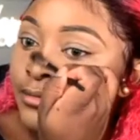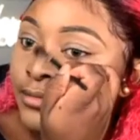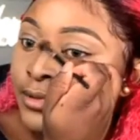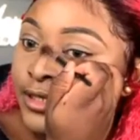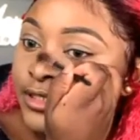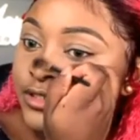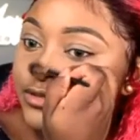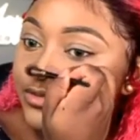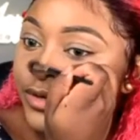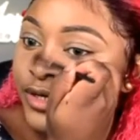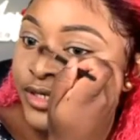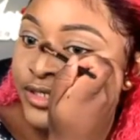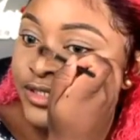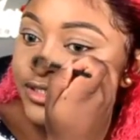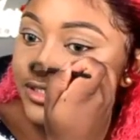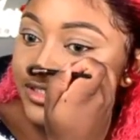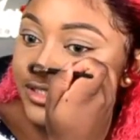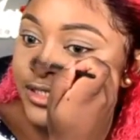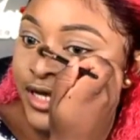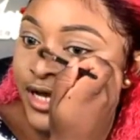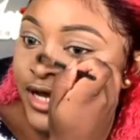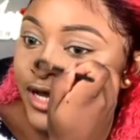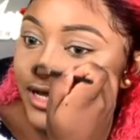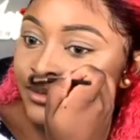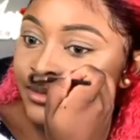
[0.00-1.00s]
Please watch the
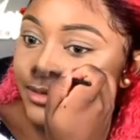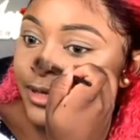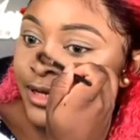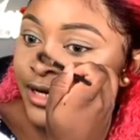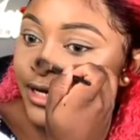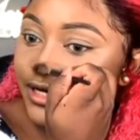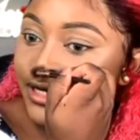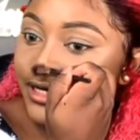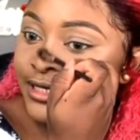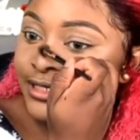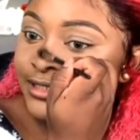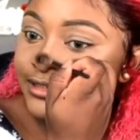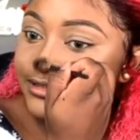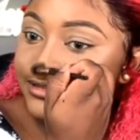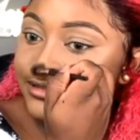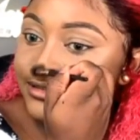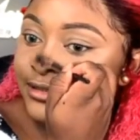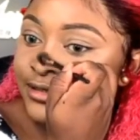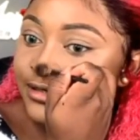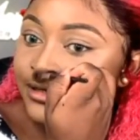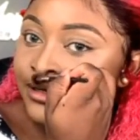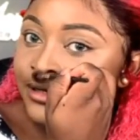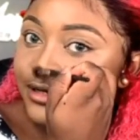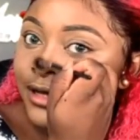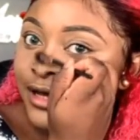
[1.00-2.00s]
time, guys.
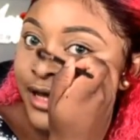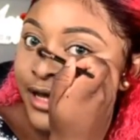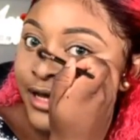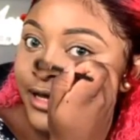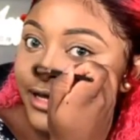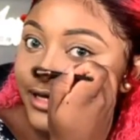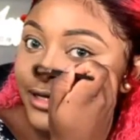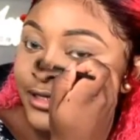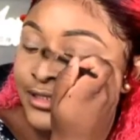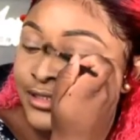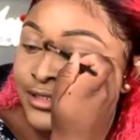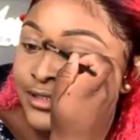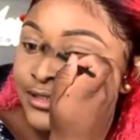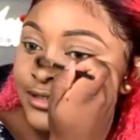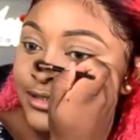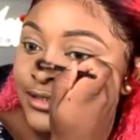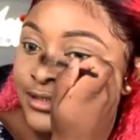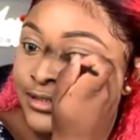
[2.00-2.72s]
I can't.